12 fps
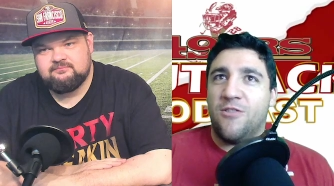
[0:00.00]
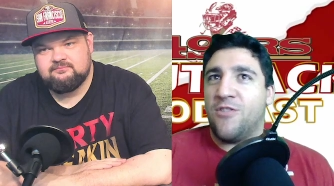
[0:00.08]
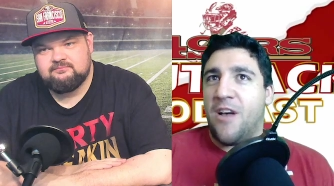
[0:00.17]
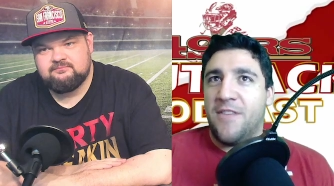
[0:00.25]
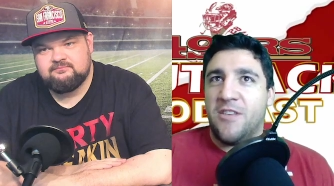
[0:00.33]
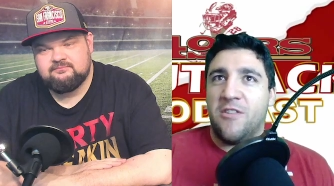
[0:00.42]
Speaker 1: so
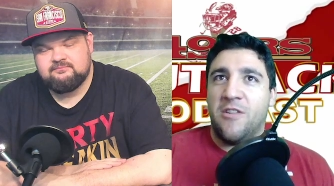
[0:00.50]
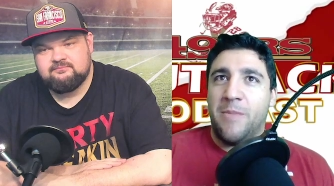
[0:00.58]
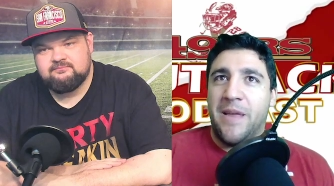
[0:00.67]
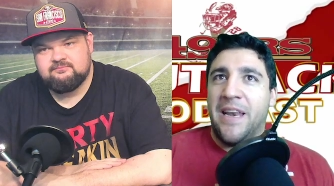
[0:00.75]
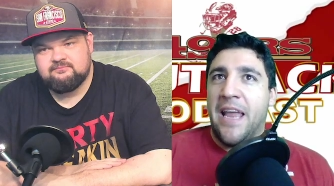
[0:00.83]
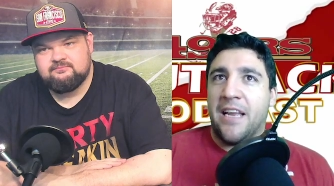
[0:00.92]
there's obviously going to
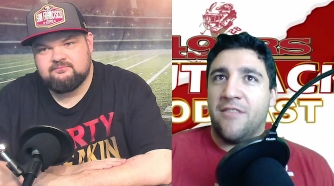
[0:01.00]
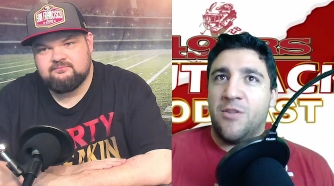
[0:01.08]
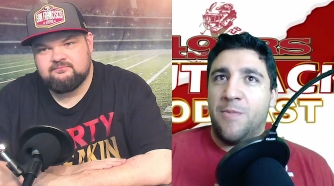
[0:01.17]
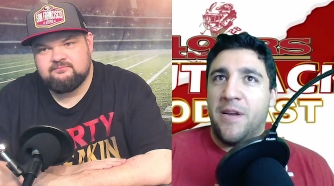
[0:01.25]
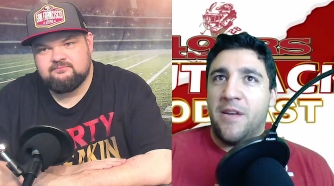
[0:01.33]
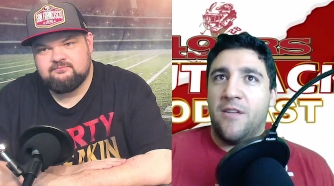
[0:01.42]
be a negative
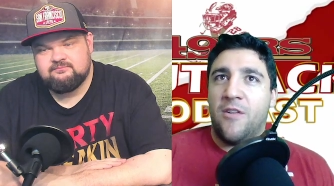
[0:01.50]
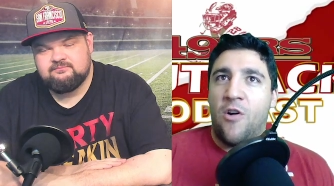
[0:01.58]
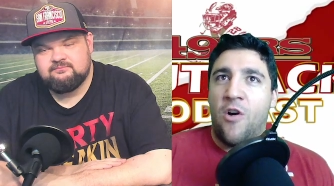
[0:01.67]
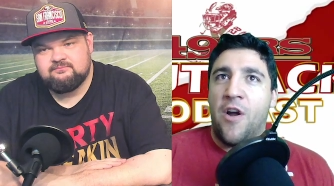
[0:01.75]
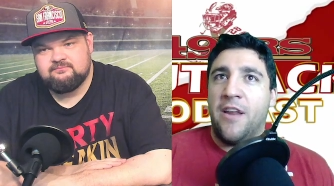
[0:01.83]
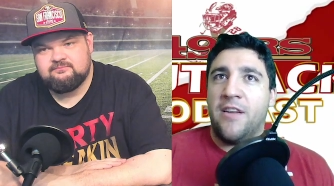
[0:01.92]
spin
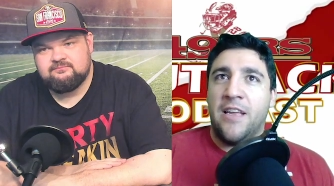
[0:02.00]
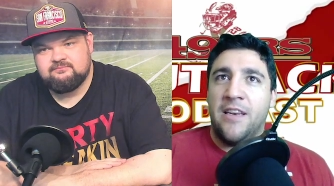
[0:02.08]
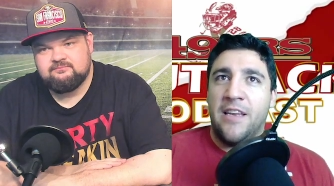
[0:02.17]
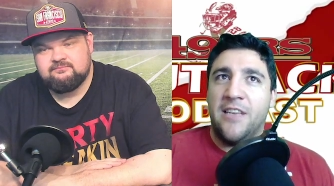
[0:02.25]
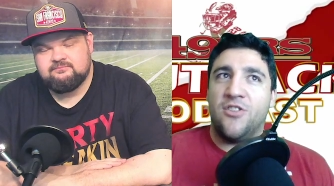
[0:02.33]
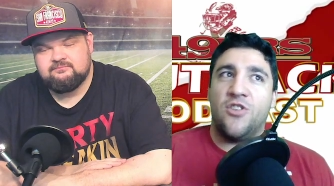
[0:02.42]
on it
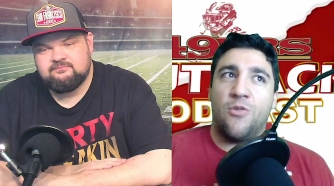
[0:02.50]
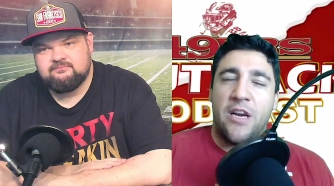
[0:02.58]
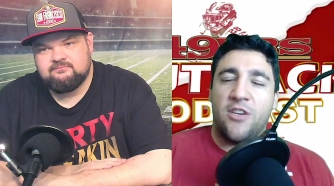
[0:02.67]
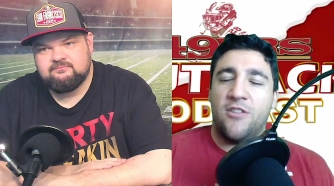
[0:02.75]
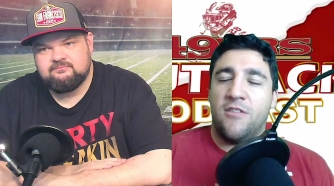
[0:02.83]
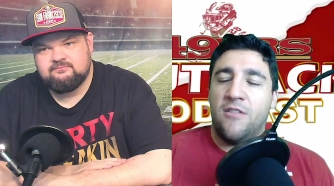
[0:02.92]
in his
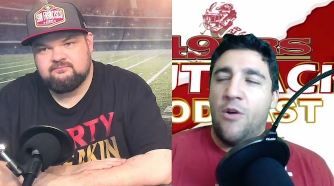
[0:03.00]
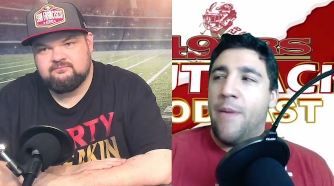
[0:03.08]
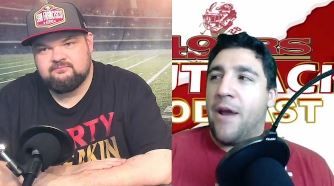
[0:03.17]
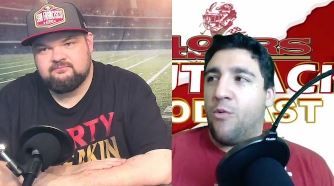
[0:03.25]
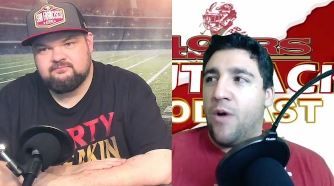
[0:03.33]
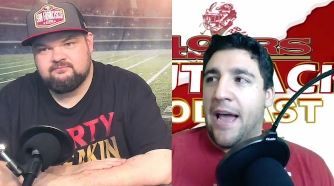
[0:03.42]
direction, no
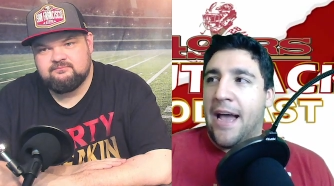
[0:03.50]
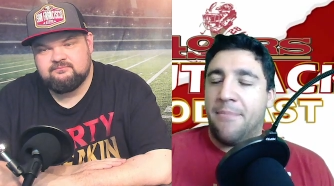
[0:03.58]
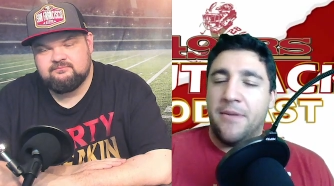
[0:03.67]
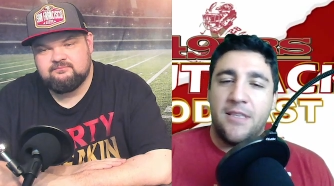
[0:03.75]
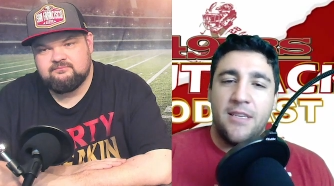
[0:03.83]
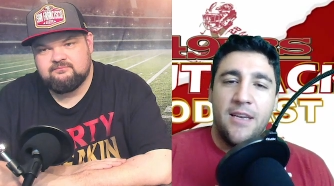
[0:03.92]
matter what
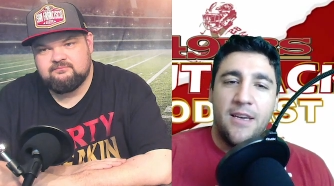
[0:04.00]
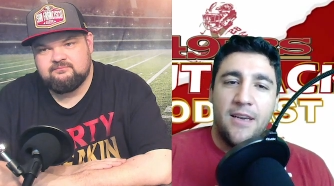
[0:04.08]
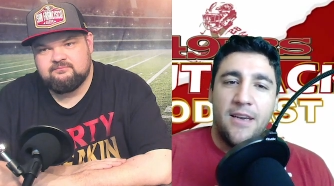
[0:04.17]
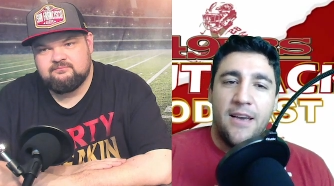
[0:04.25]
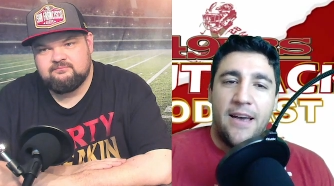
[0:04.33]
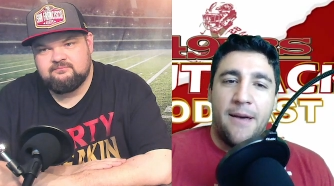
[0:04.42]
happens.
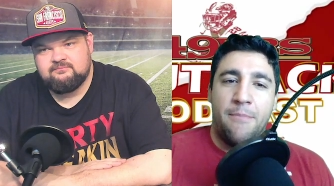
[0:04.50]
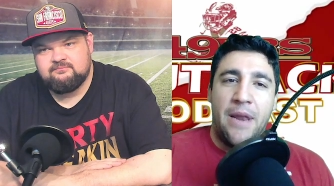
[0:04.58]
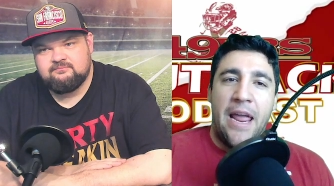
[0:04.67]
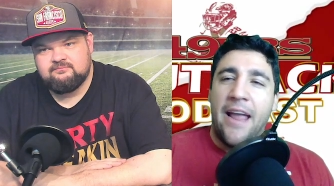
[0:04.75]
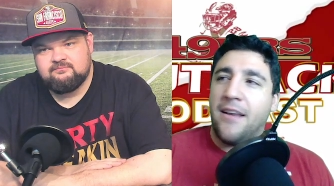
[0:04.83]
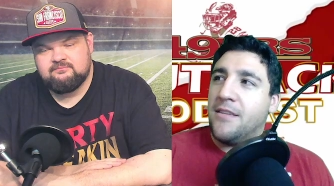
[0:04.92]
Uh,
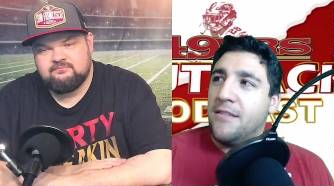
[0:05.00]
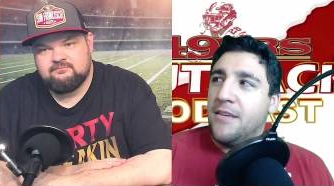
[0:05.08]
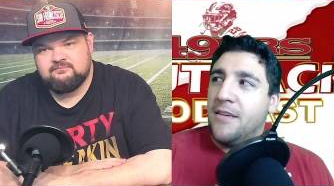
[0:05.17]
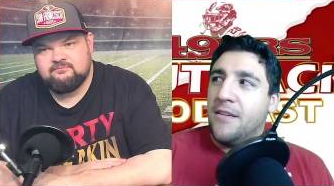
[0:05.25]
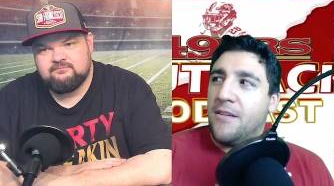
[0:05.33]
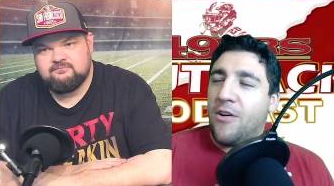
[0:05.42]
but Ant,
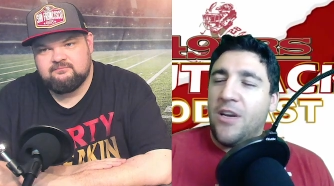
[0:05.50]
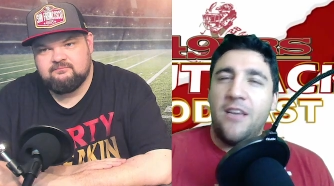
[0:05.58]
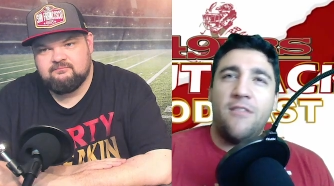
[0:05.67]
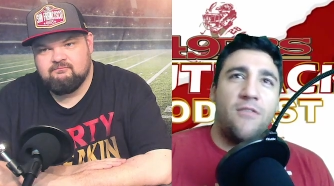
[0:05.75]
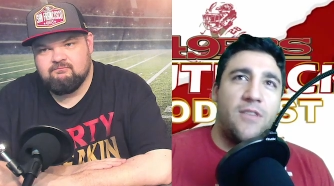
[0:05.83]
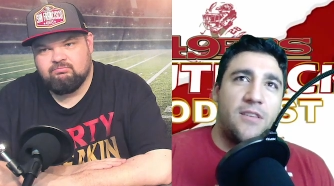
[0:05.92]
are
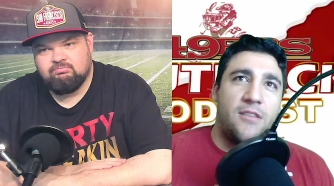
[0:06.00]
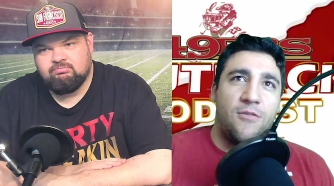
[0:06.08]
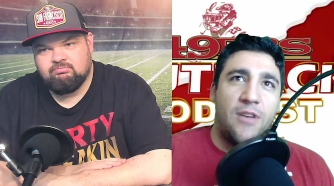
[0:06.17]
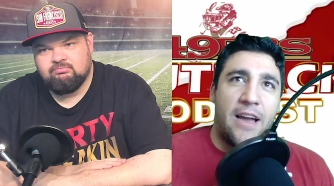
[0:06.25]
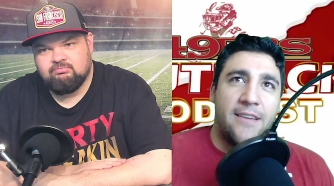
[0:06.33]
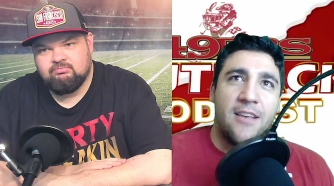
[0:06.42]
either of these
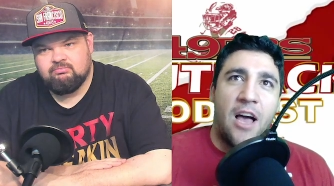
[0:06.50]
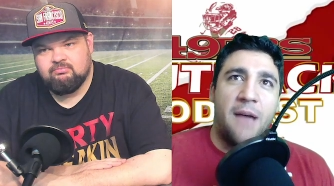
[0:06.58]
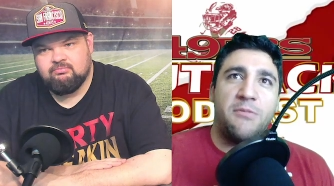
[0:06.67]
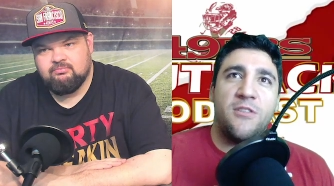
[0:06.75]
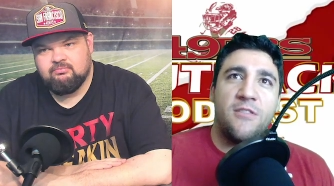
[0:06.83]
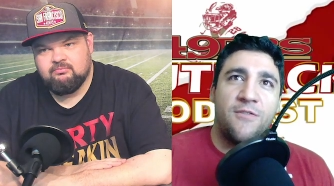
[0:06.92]
two guys
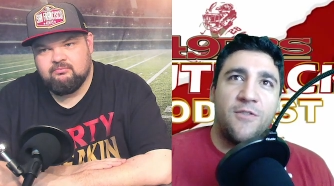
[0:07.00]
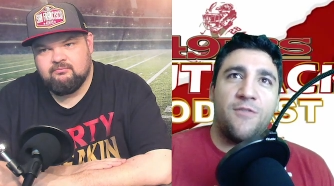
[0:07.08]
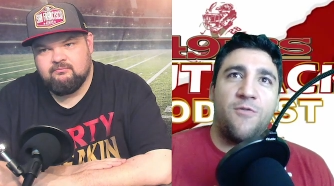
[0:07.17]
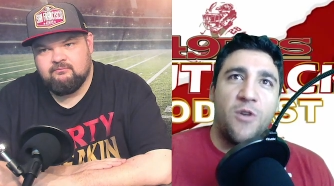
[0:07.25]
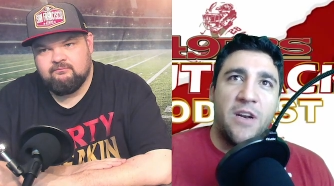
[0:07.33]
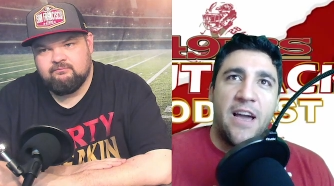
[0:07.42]
options for
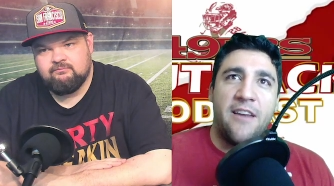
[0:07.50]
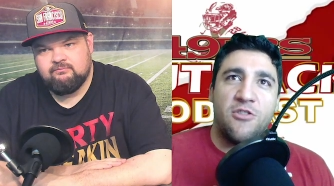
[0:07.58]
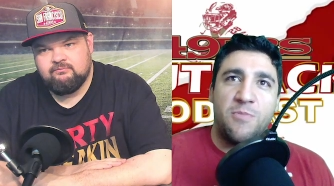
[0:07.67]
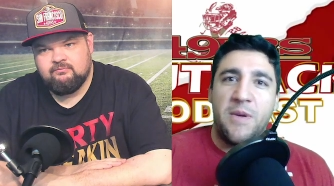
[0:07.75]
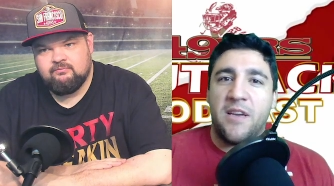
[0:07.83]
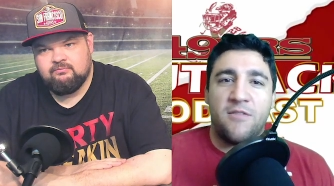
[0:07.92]
the
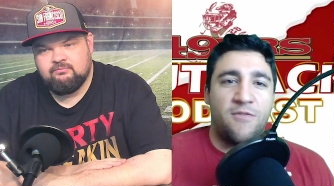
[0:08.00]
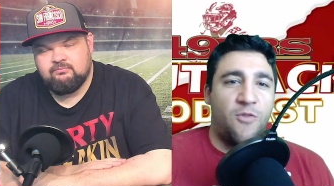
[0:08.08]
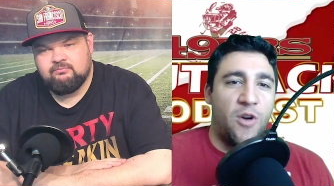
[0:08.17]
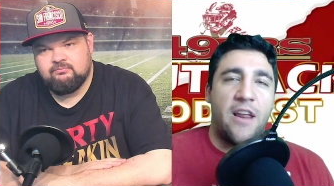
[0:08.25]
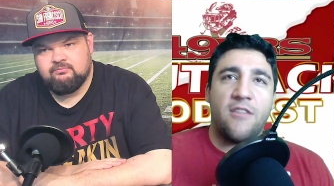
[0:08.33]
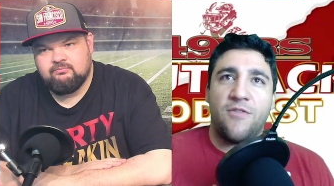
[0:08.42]
49ers? Because
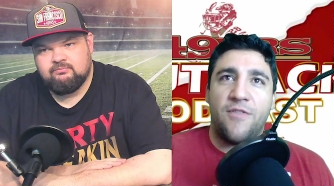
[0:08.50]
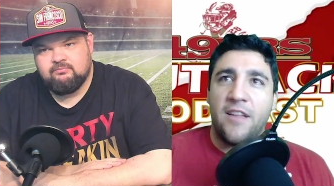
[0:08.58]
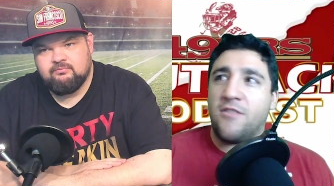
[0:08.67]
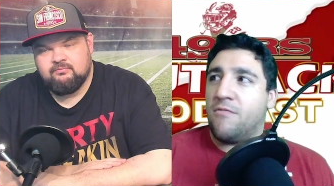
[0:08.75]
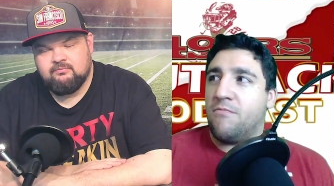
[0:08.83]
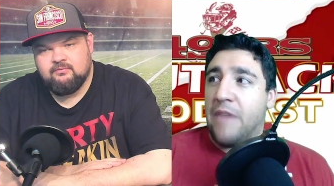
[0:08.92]
49ers
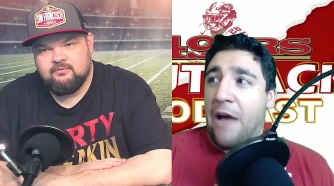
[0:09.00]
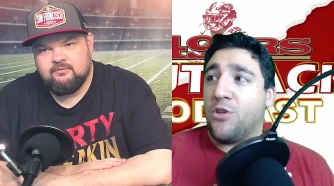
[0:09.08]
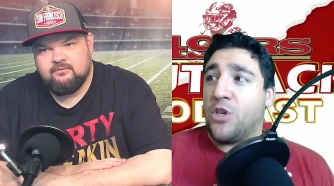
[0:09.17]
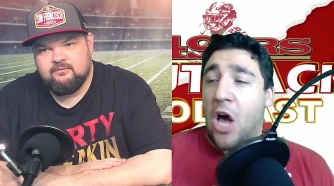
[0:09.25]
fans are now